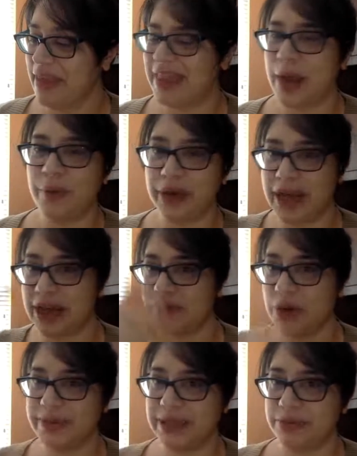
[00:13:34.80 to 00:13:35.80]
That one kind of
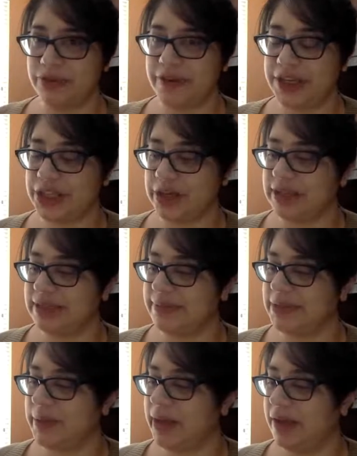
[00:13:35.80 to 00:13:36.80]
ropes in professionalism
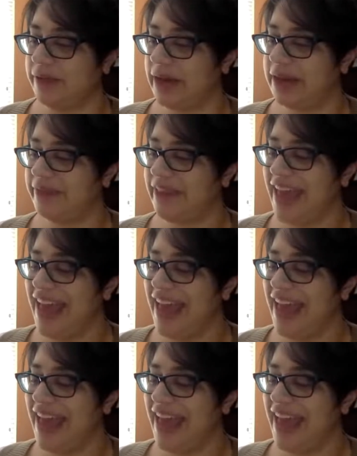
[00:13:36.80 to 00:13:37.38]
as well, right?